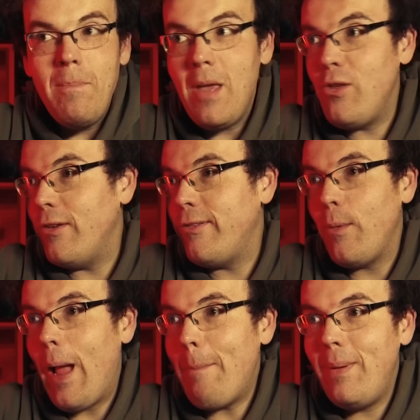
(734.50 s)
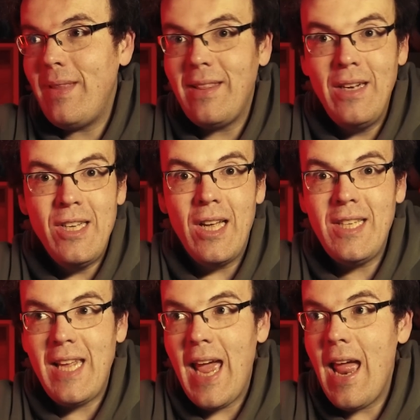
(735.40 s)
It just so happened that the
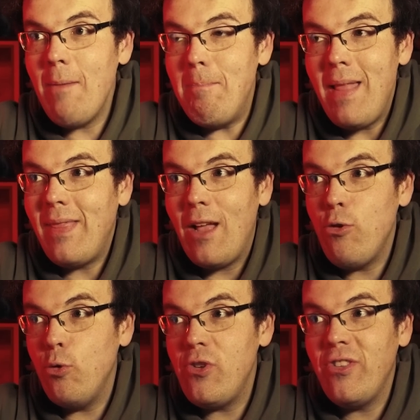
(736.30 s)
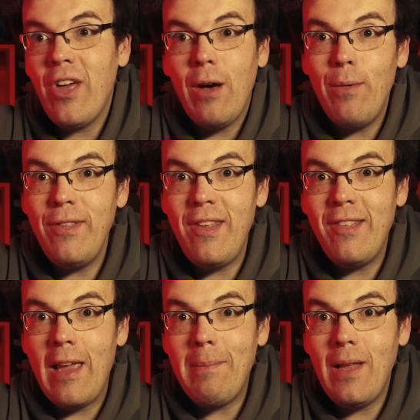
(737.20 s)
dirty air meant that George's car was
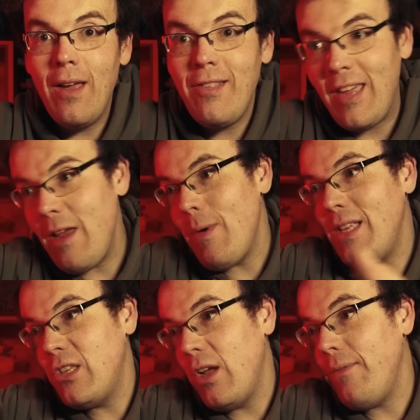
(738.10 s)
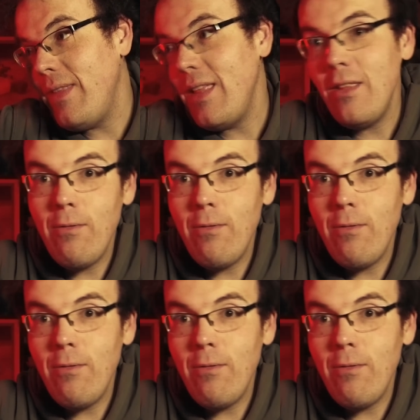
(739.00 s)
destabilised, he went off, and then the